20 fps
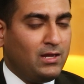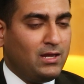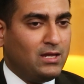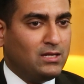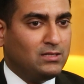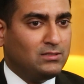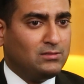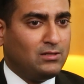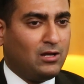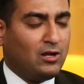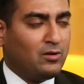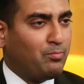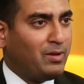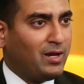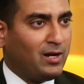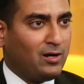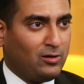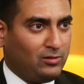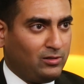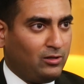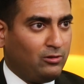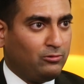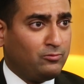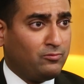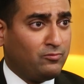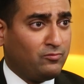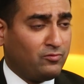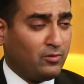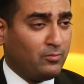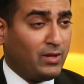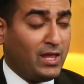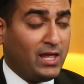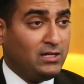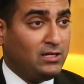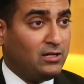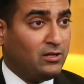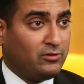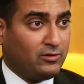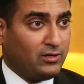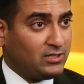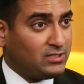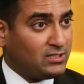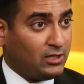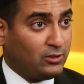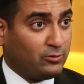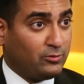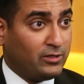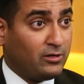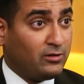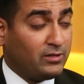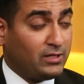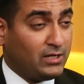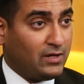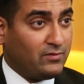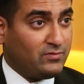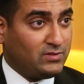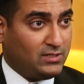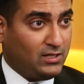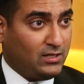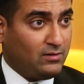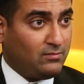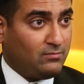is unparalleled from any other accelerator that I've seen.